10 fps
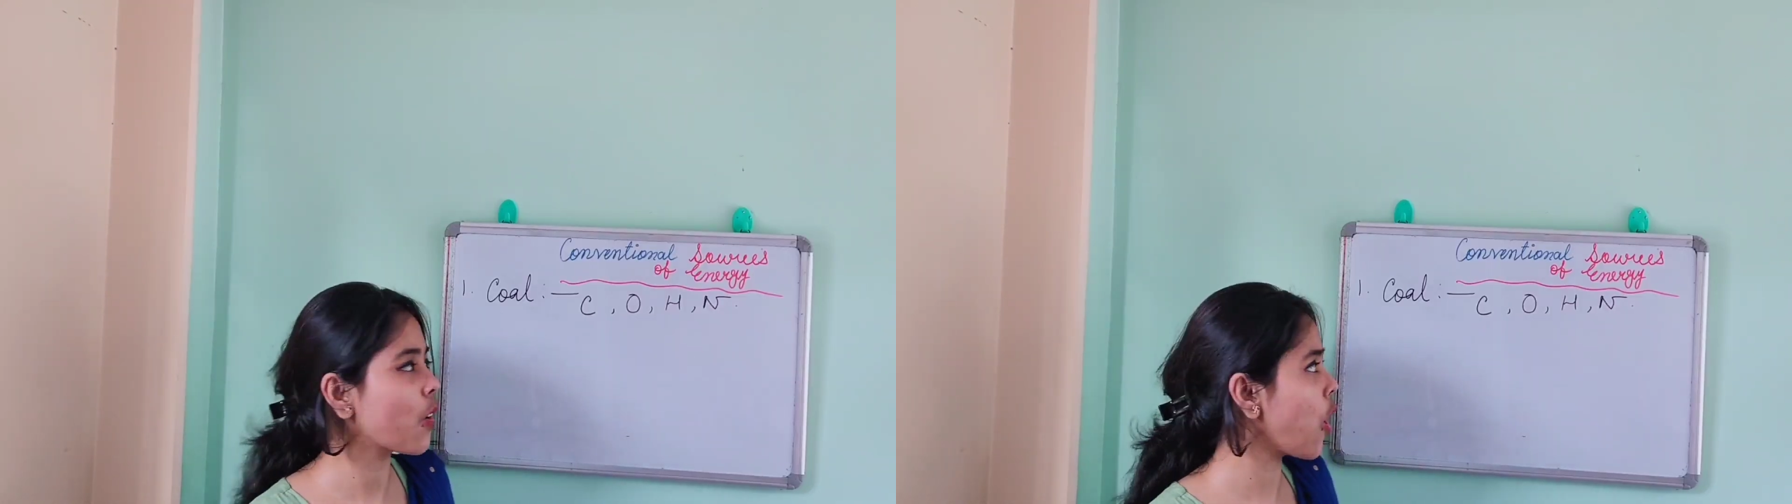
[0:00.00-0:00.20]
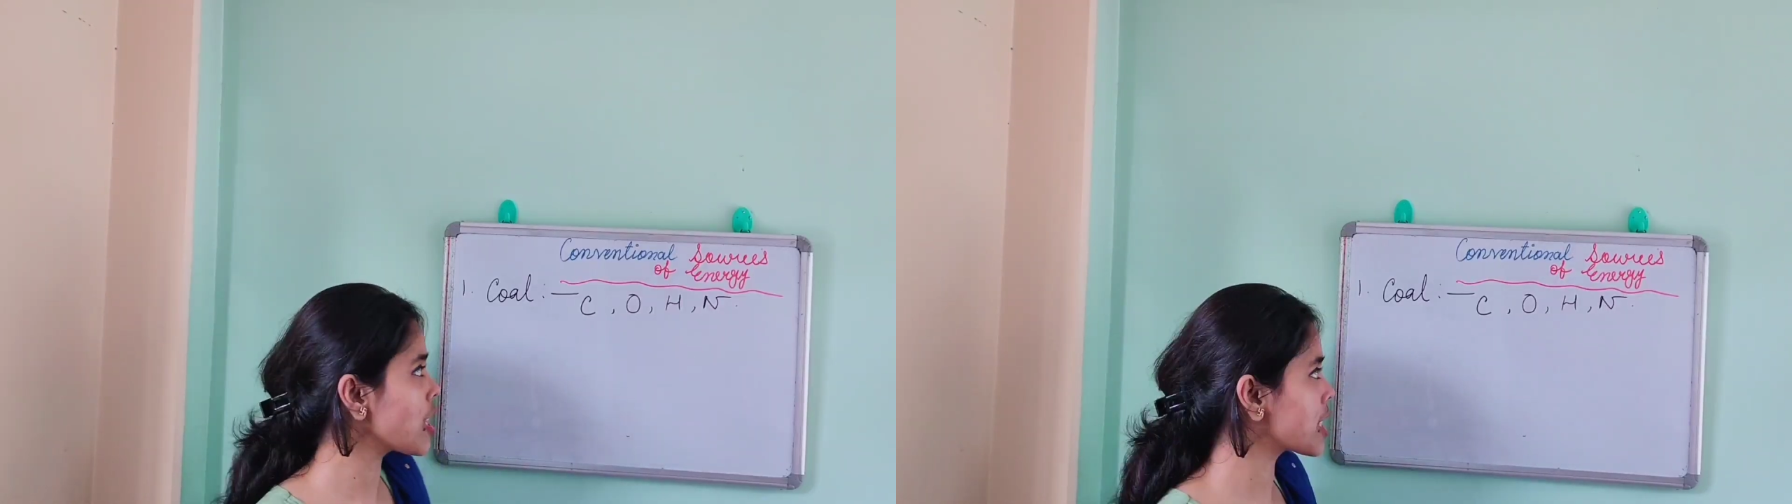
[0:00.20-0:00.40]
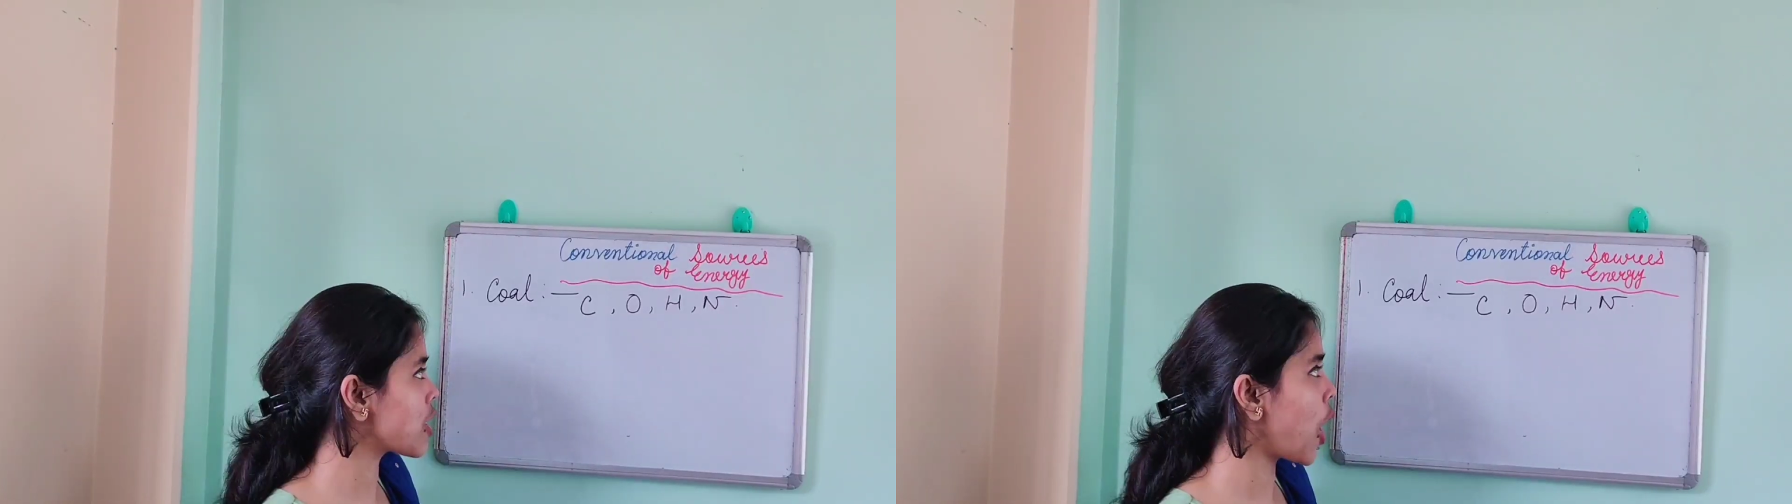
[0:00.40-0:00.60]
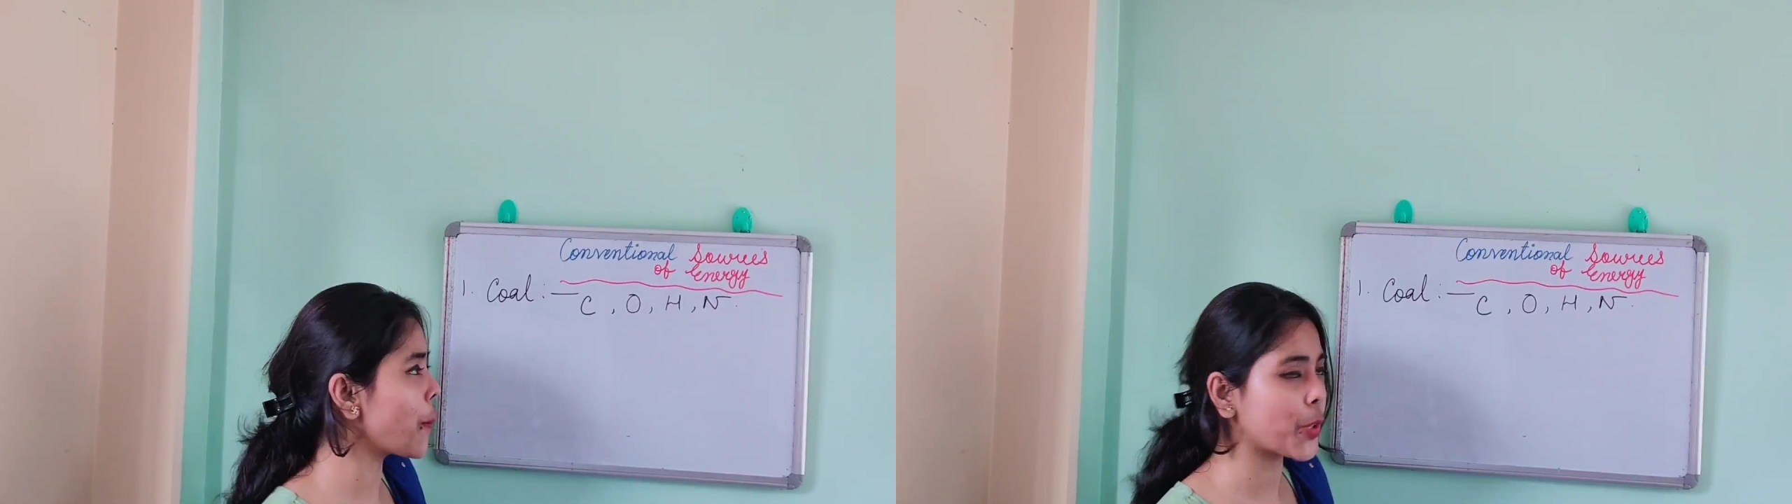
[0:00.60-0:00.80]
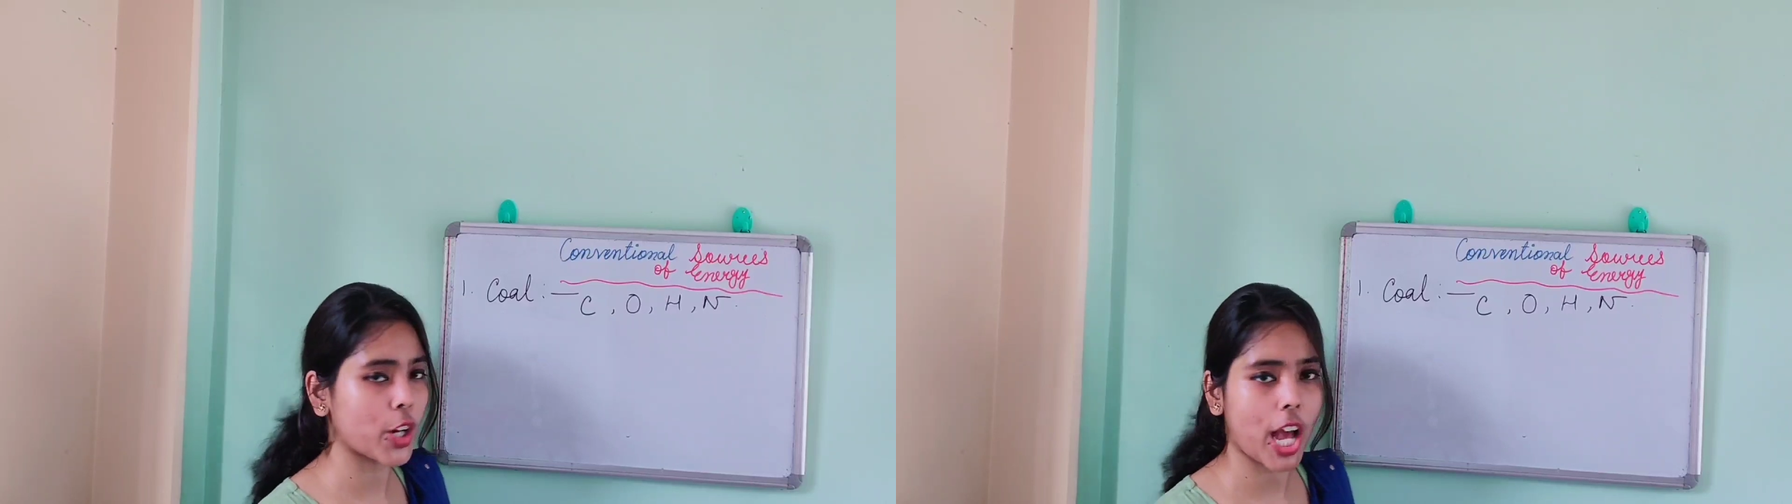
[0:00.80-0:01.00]
cost
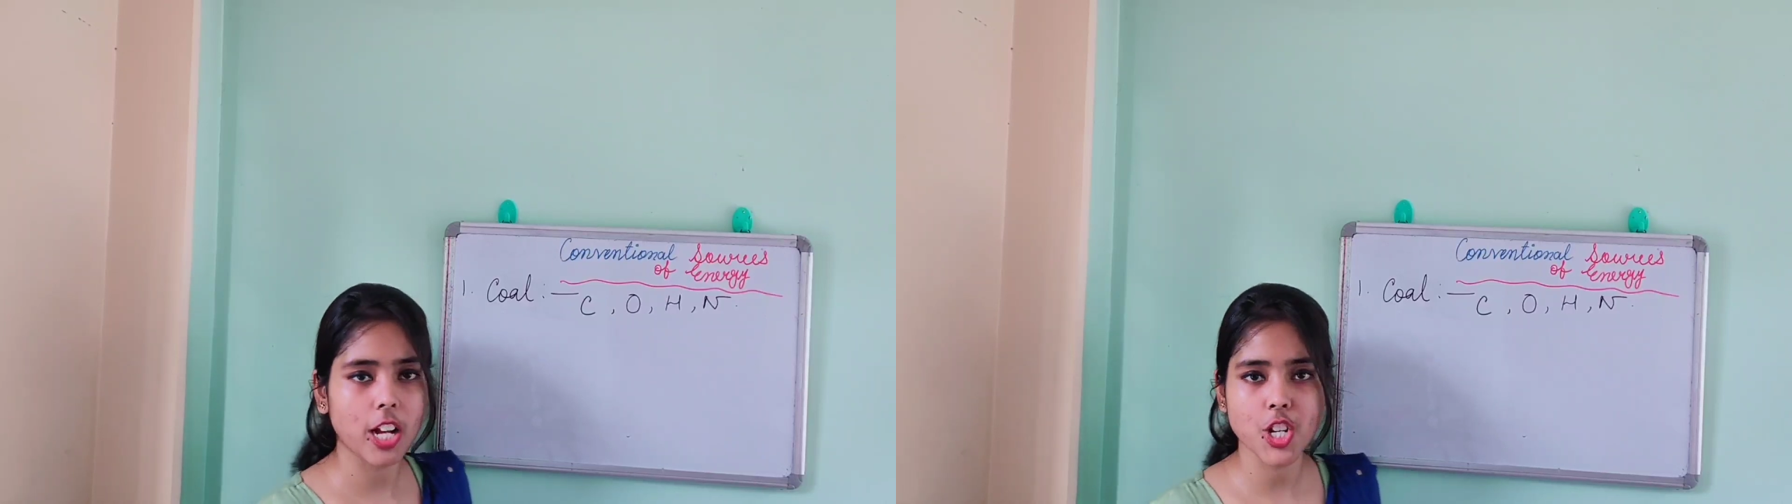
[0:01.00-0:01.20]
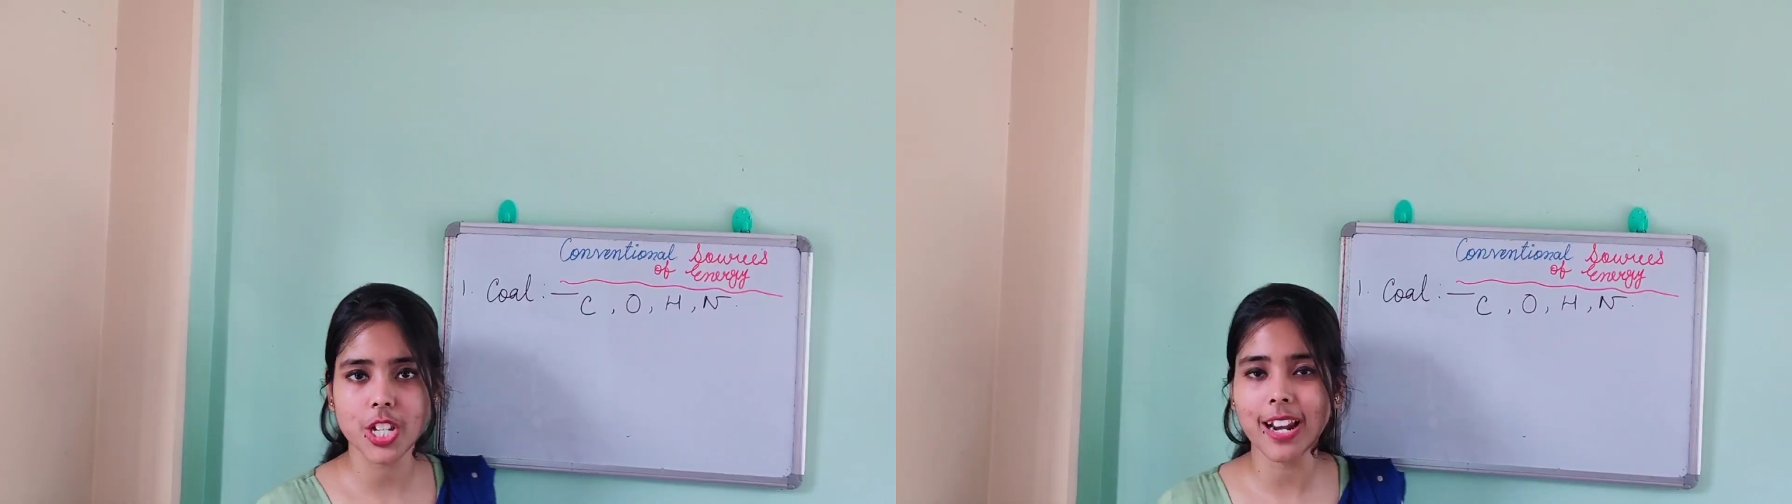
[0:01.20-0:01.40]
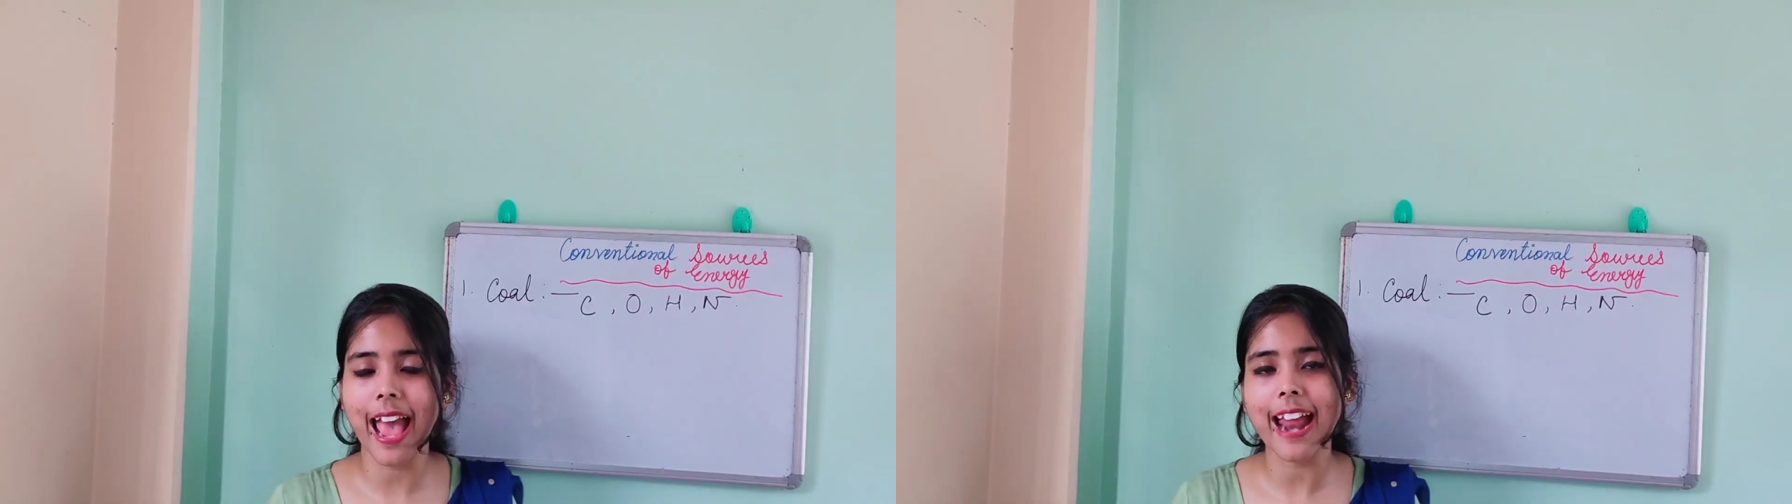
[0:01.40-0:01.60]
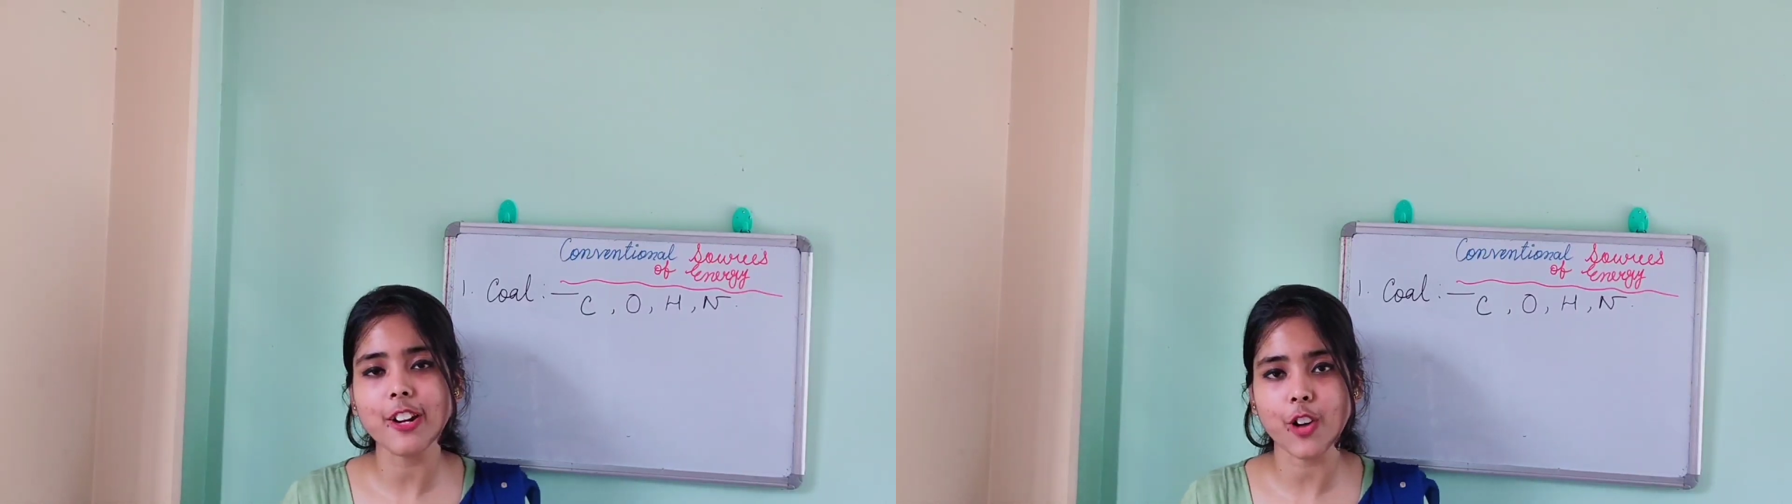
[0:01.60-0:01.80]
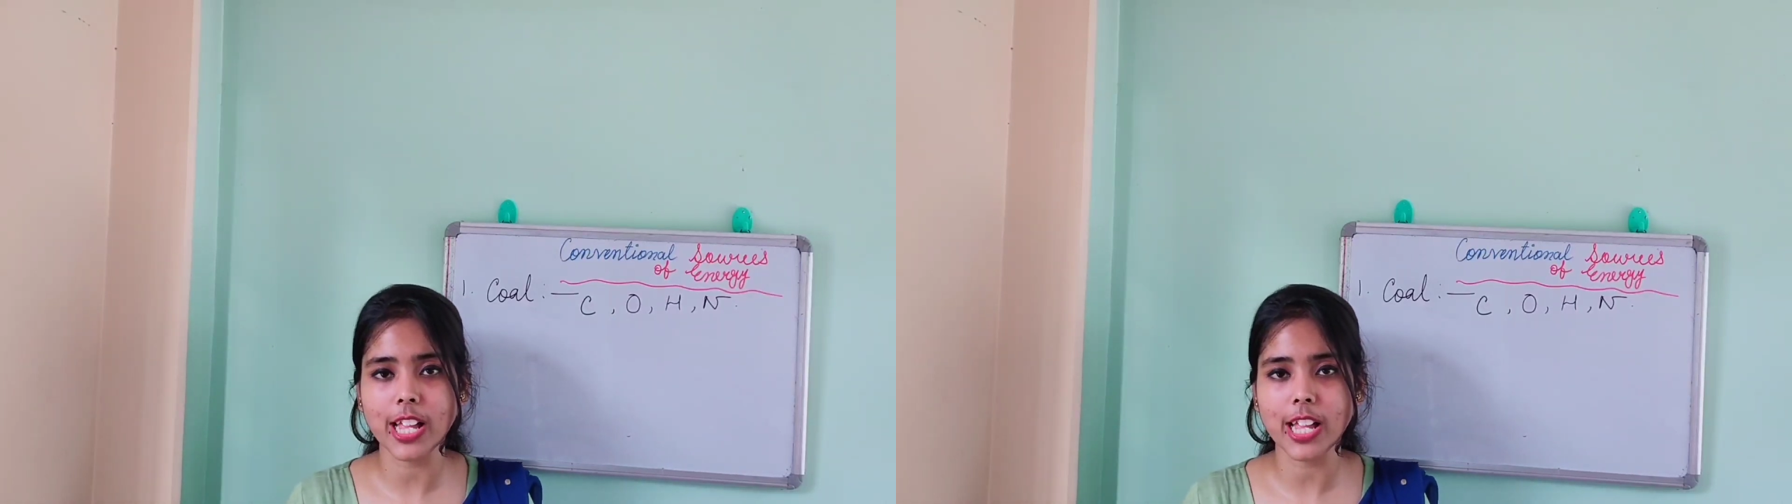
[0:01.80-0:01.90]
of production and